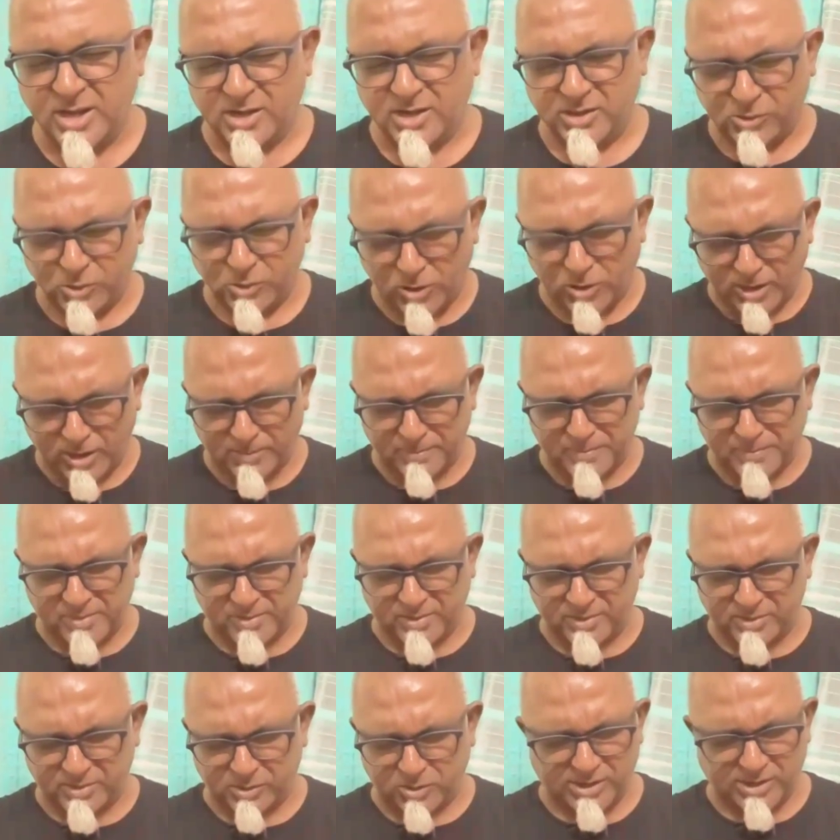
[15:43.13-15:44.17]
Lord,
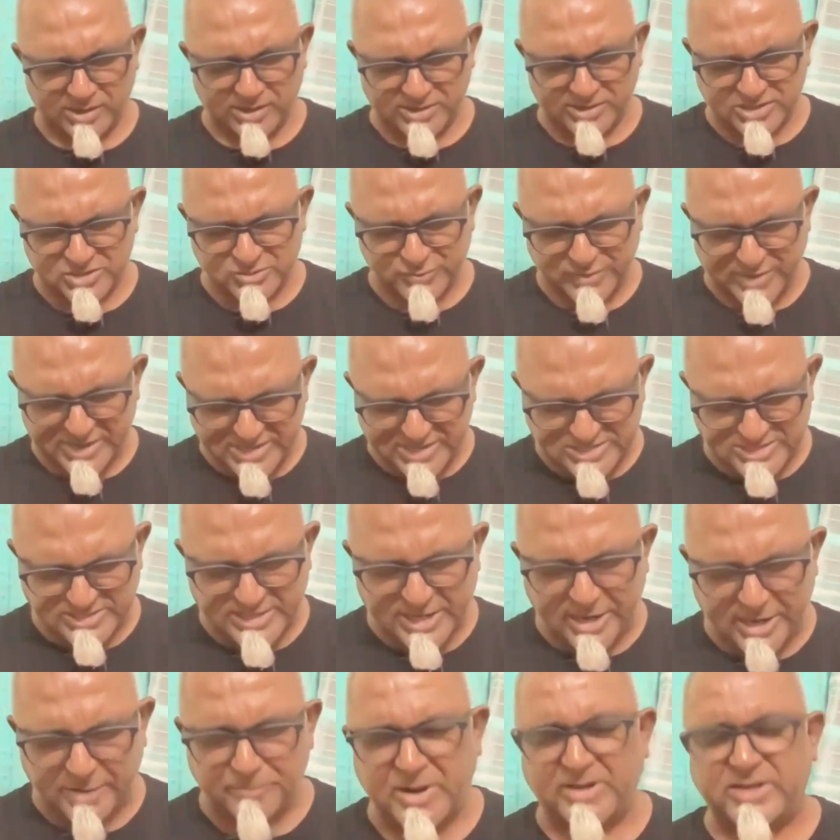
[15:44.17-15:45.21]
Lord, in this very
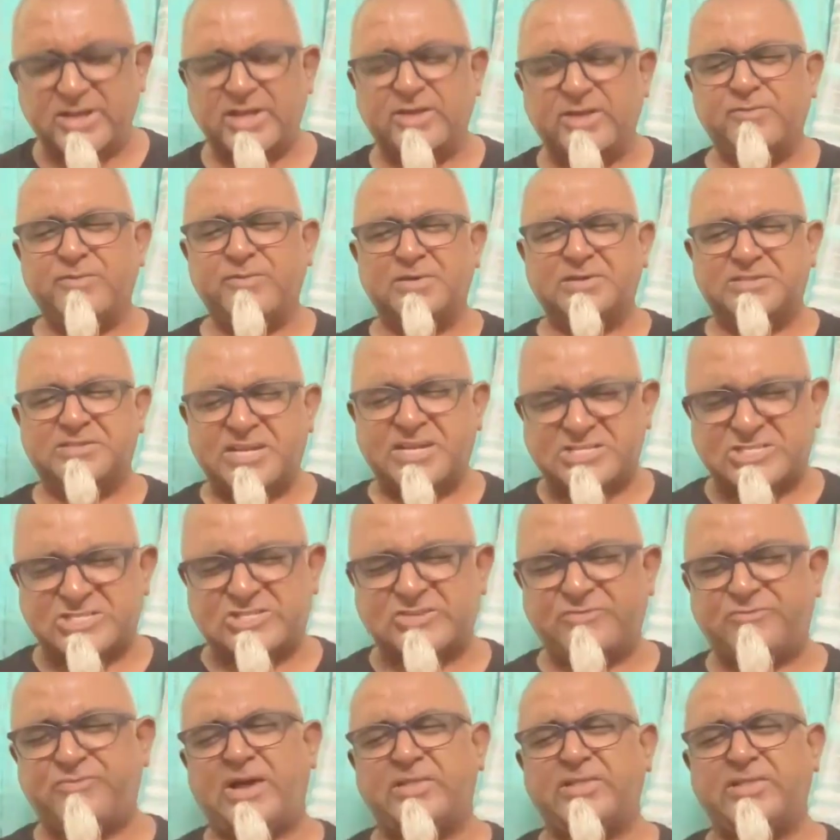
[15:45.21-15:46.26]
same meeting, we will
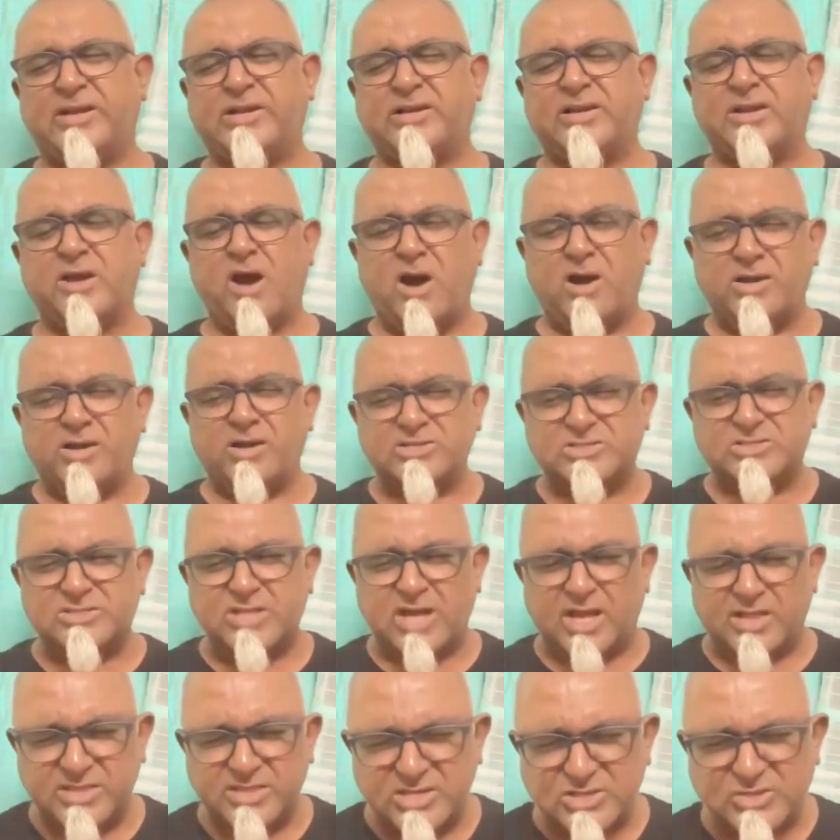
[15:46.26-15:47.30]
testify that God has
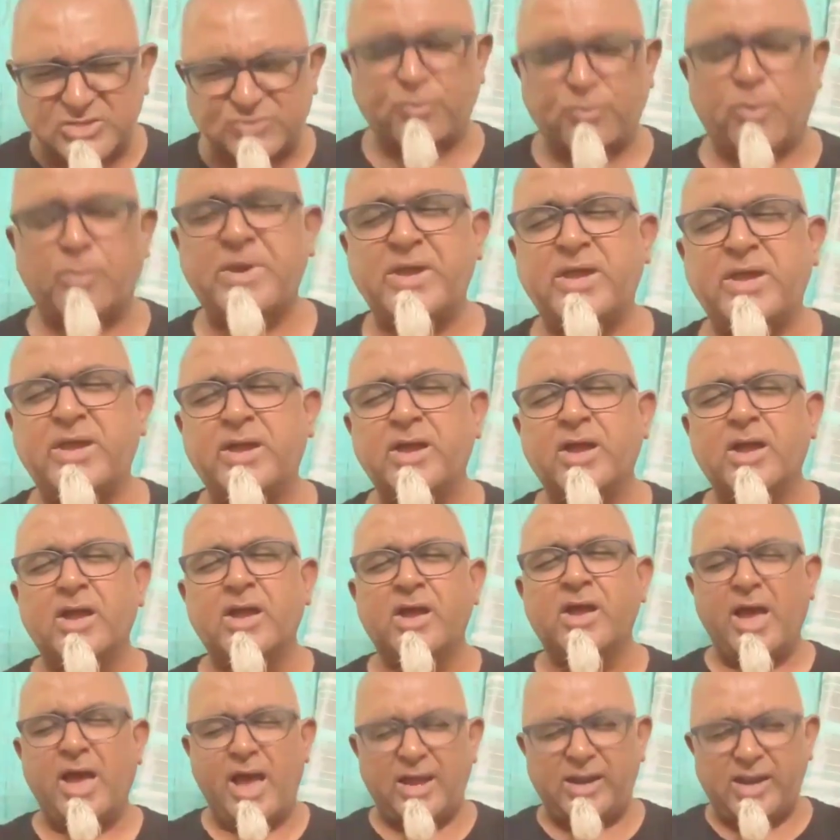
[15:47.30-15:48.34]
done this for me
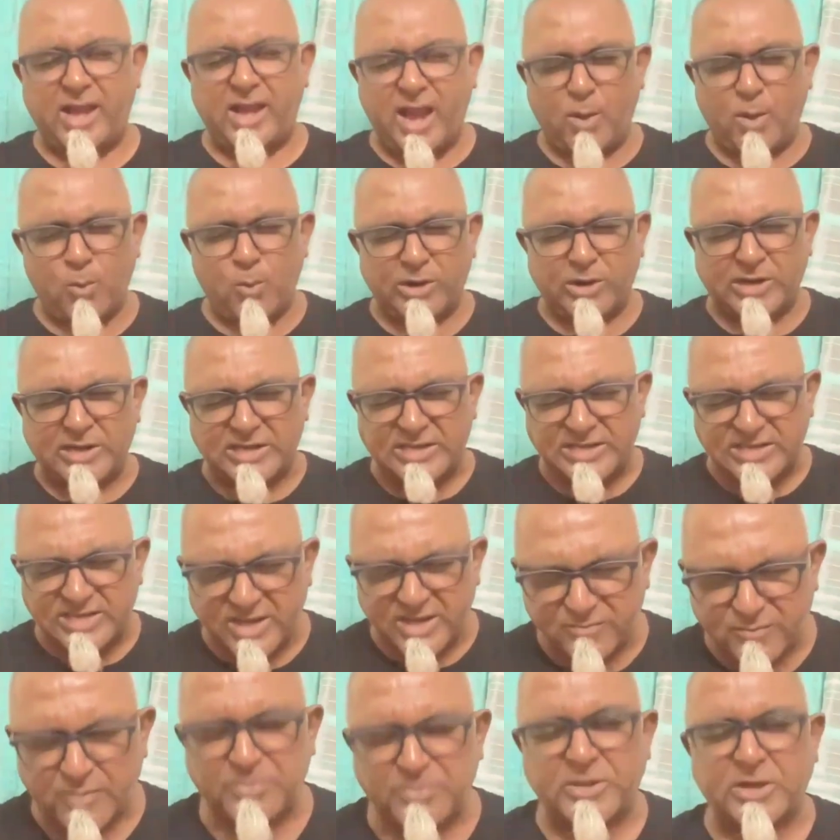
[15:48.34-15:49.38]
and I want to
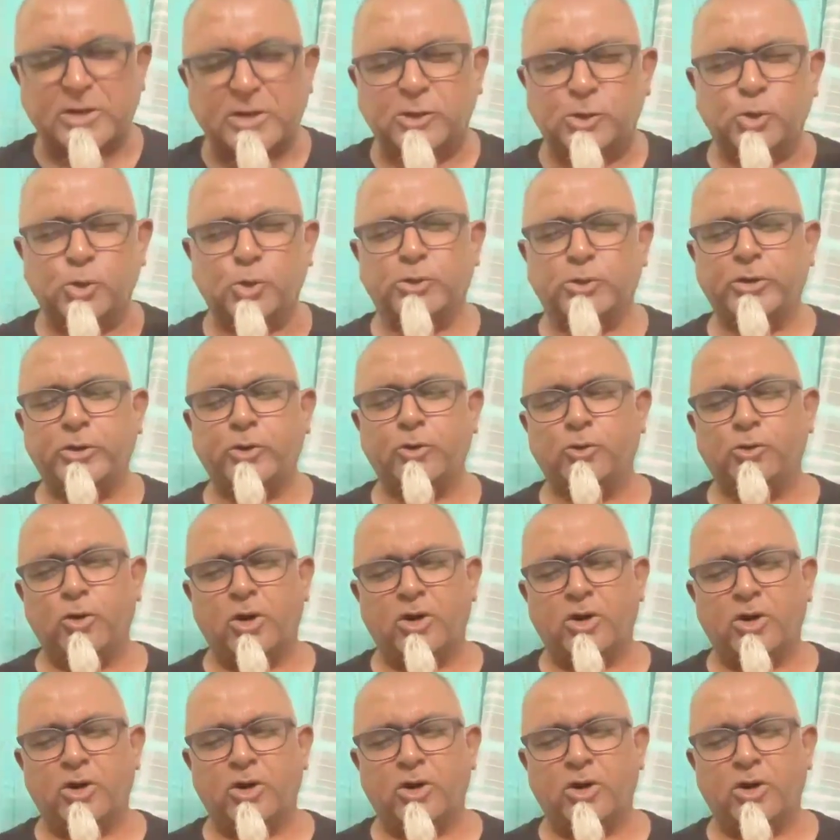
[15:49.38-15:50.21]
give him the glory, oh Lord.